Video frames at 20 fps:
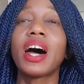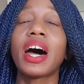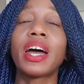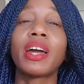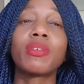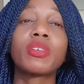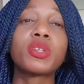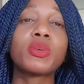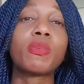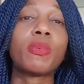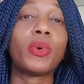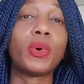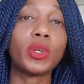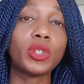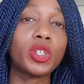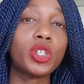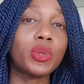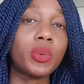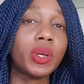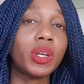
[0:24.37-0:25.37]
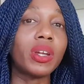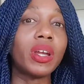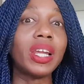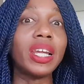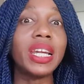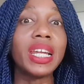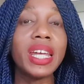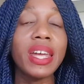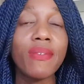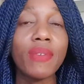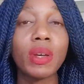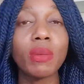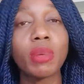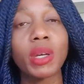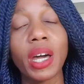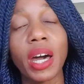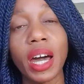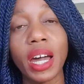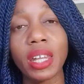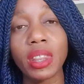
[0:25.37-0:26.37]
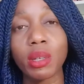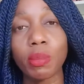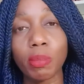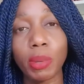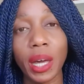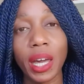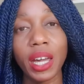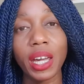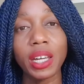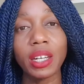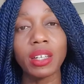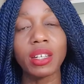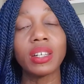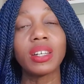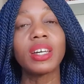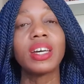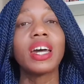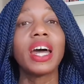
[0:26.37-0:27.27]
I support you in leaving behind the pain